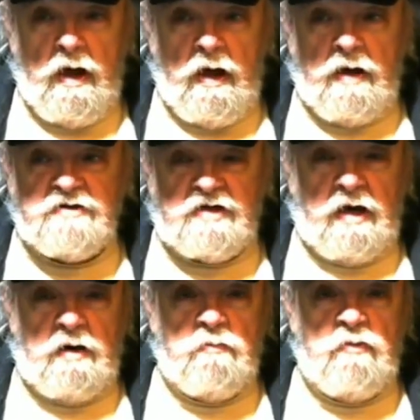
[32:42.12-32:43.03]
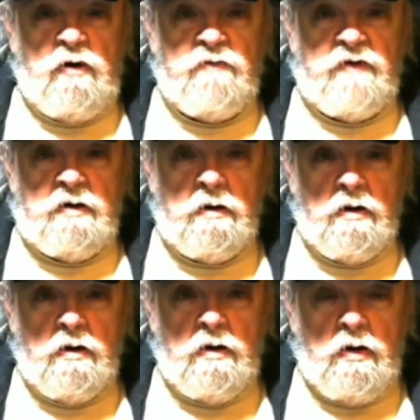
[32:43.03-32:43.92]
and to get them moving
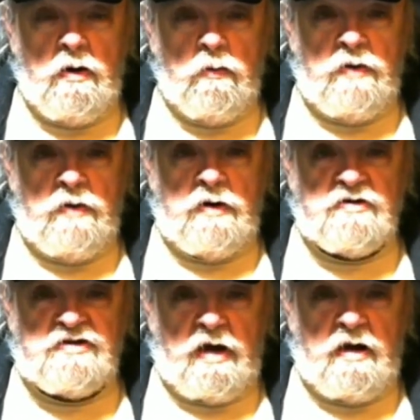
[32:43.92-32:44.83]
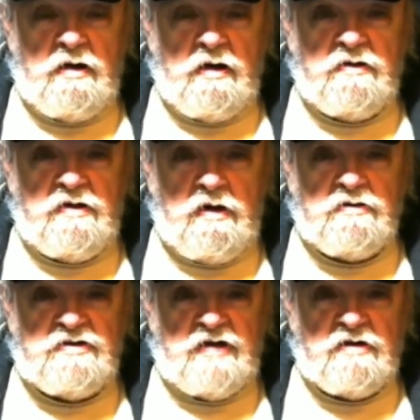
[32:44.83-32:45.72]
when they were standing at the
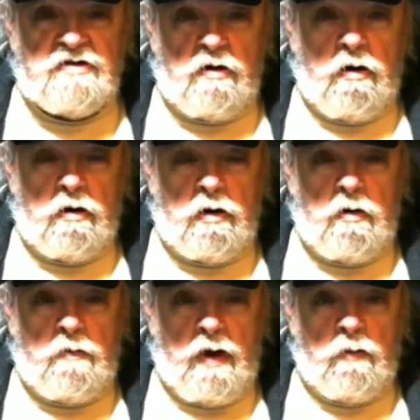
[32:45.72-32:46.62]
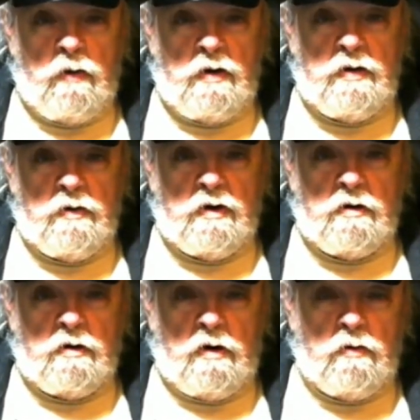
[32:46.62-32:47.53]
intersection arguing about where they were
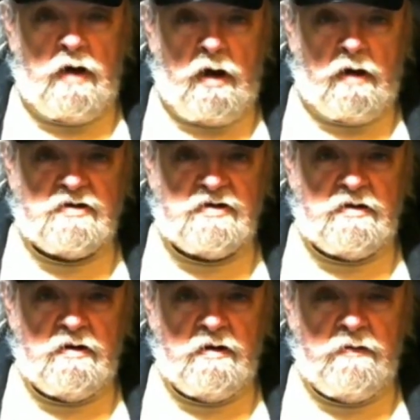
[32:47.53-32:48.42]
going to go next.